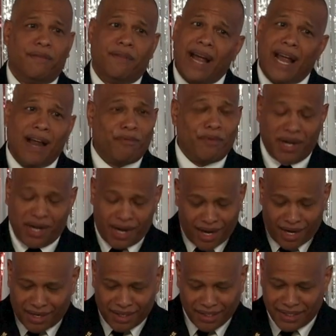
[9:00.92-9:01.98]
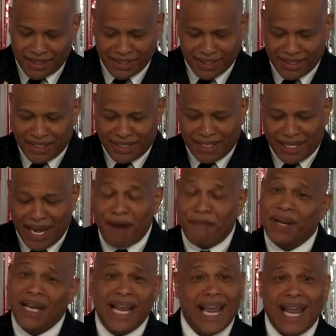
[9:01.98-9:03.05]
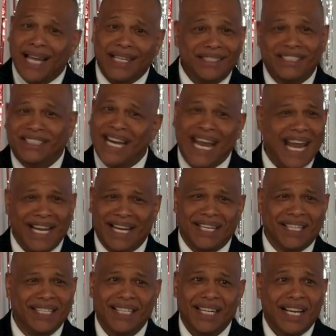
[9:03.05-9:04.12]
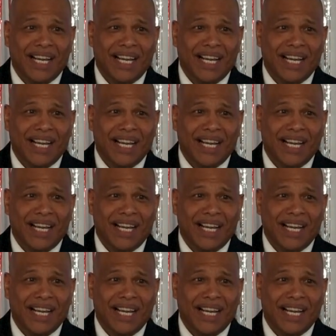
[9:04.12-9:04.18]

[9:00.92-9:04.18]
for every hug, every handshake,